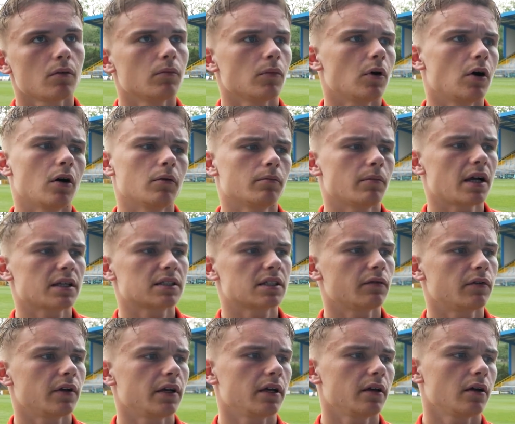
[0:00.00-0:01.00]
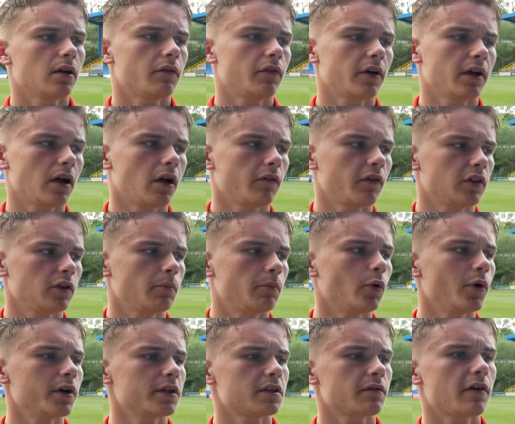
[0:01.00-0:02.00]
Oh, massively. I think the
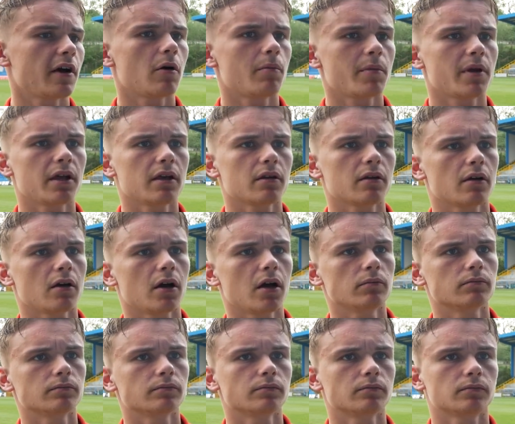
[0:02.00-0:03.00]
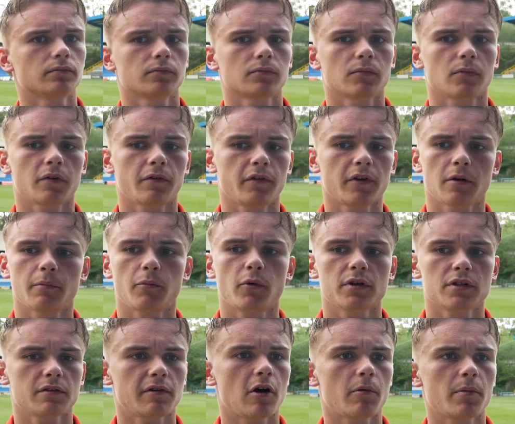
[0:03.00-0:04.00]
boys have helped me. I think the
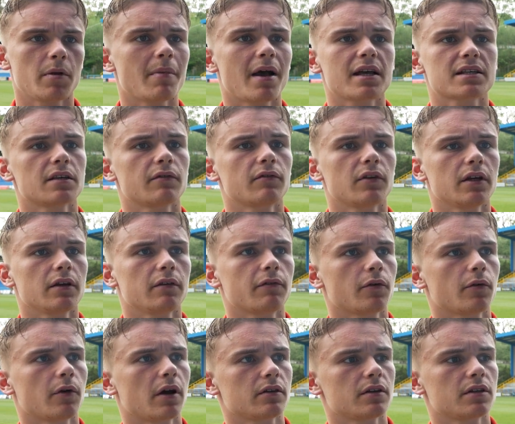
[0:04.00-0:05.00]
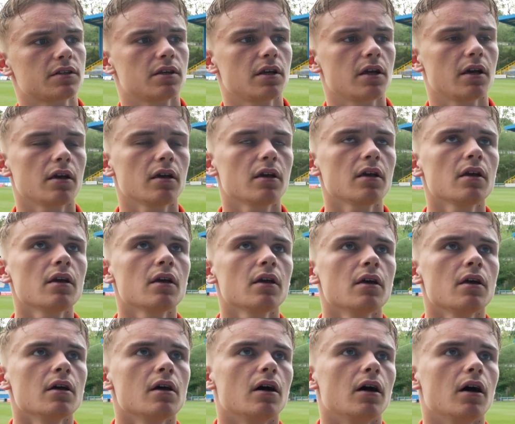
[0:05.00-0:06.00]
boys have helped me massively throughout this year.
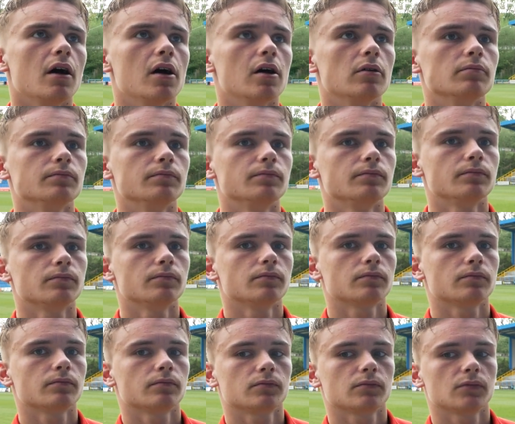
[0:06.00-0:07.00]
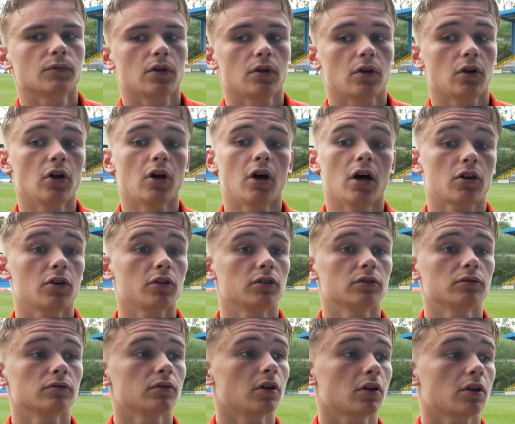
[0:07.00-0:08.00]
Look, I
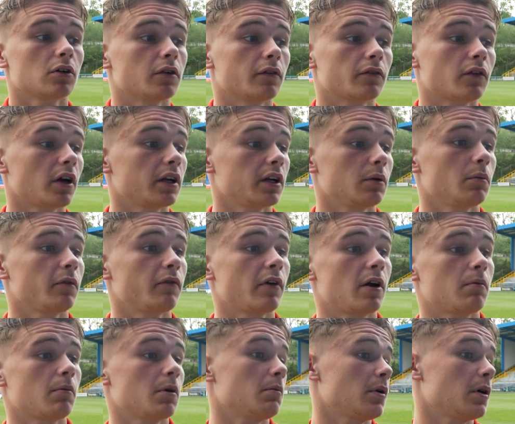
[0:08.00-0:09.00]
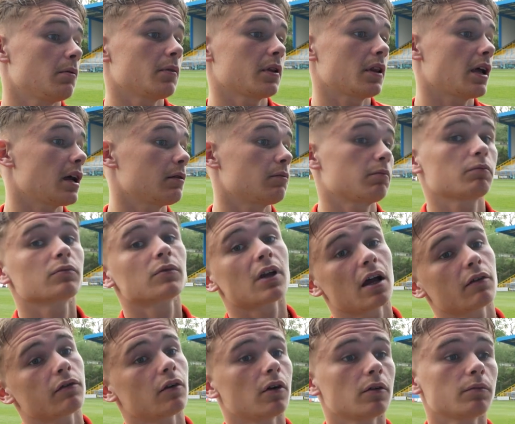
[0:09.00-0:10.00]
couldn't have done it without my mum, my dad,
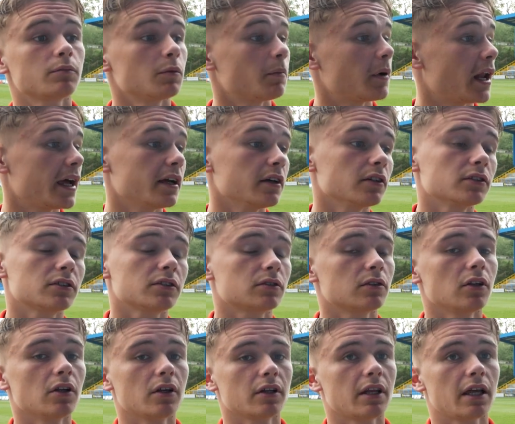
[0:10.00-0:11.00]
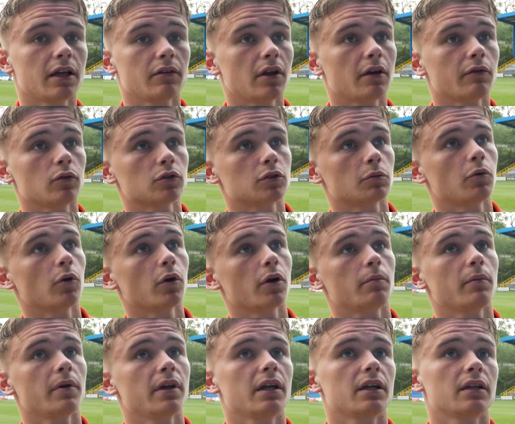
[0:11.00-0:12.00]
Gaffer, players. Look, they've all supported
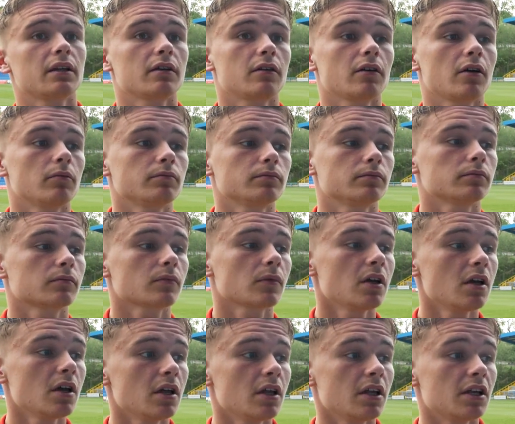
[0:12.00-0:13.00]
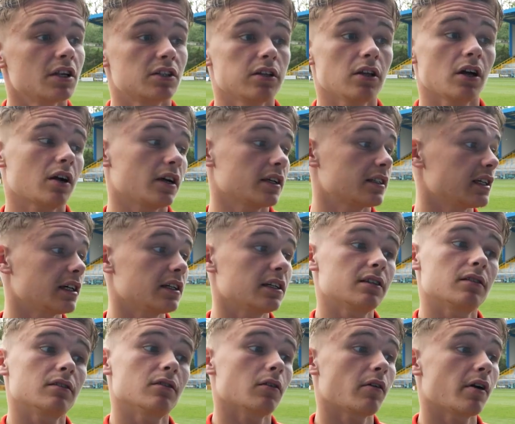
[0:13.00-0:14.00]
me, and this, like I said
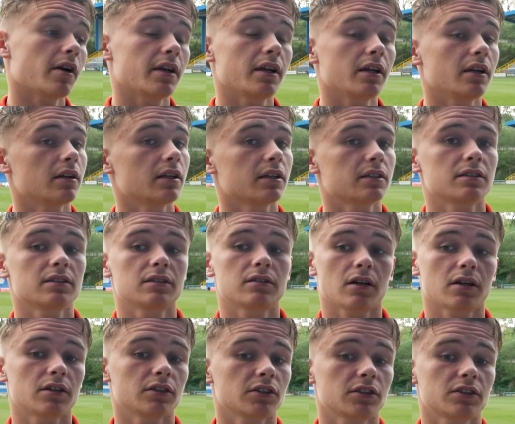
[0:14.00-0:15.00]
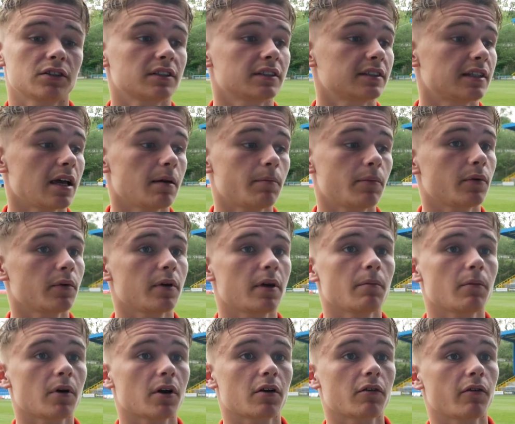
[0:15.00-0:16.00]
already, this is like just a step in
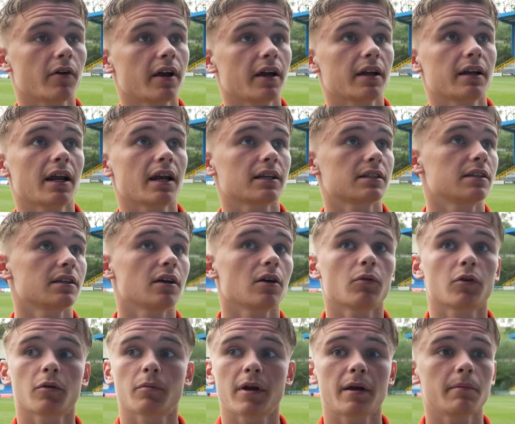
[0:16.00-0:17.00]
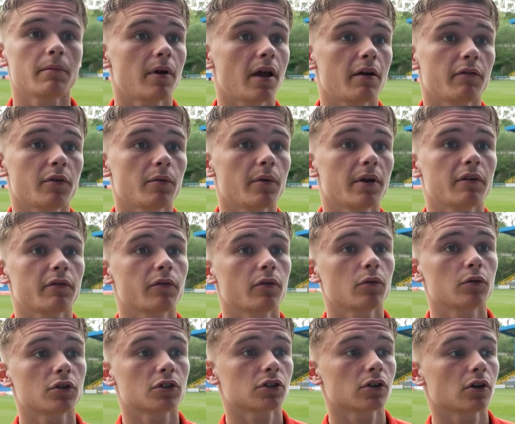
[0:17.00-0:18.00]
my career. Next year, I want to play every week for
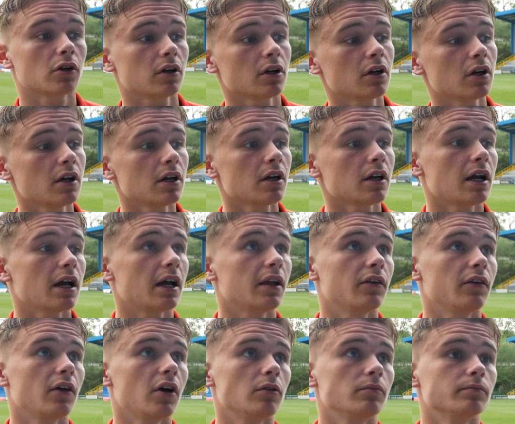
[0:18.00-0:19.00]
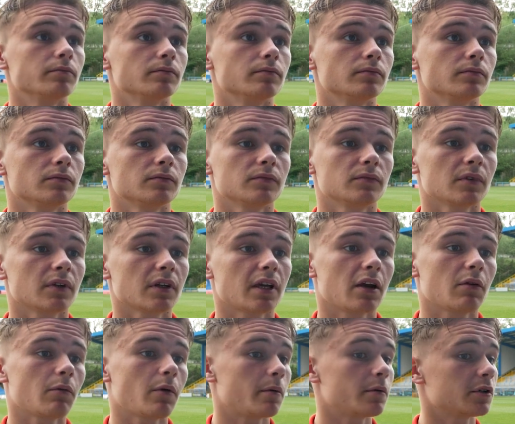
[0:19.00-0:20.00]
Aldershot and get
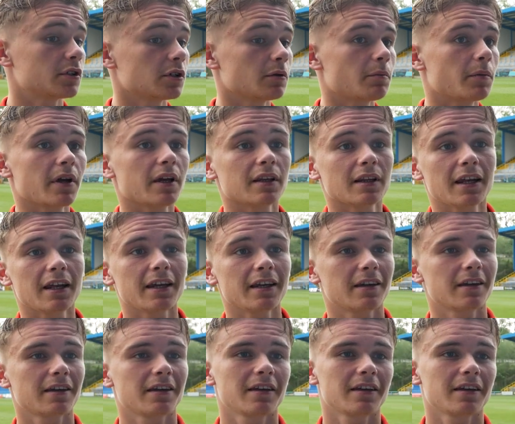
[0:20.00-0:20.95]
them where we should be in the league.